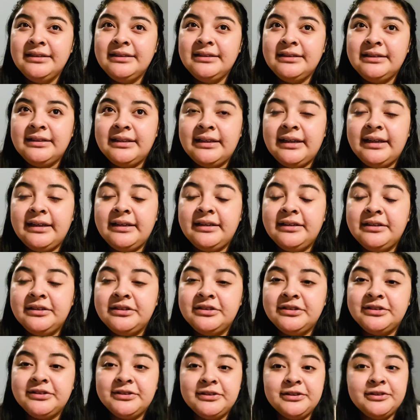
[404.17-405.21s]
that I didn't
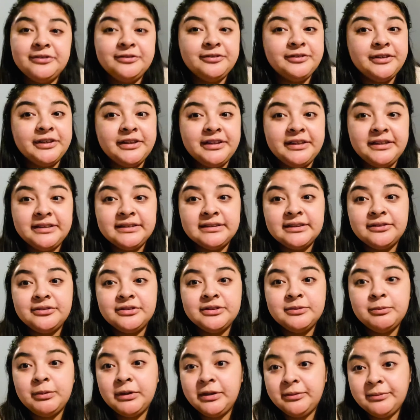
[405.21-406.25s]
deserve the things I was
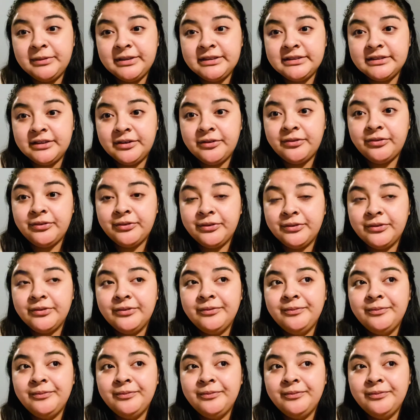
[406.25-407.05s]
putting myself through.